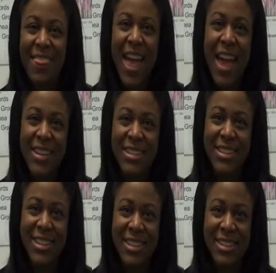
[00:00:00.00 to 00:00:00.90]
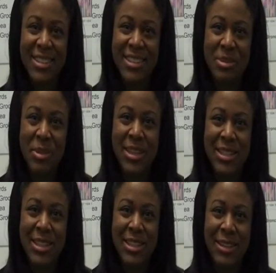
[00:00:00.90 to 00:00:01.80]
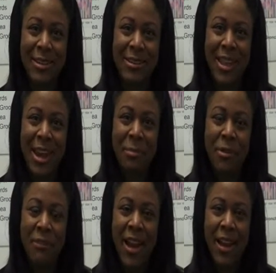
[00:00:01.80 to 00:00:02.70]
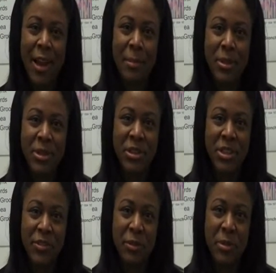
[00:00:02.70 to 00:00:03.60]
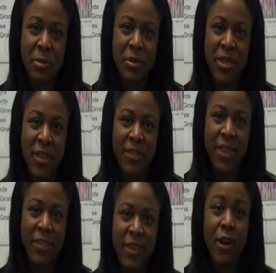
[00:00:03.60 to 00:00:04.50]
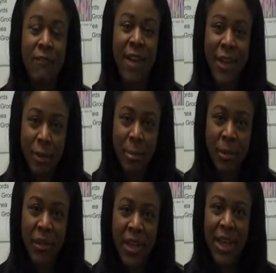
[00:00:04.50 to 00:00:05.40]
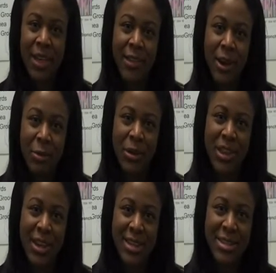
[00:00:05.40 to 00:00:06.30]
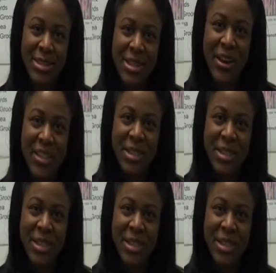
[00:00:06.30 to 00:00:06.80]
That is means that you know that I'm providing opportunities for people that they think are valuable and that are really necessary.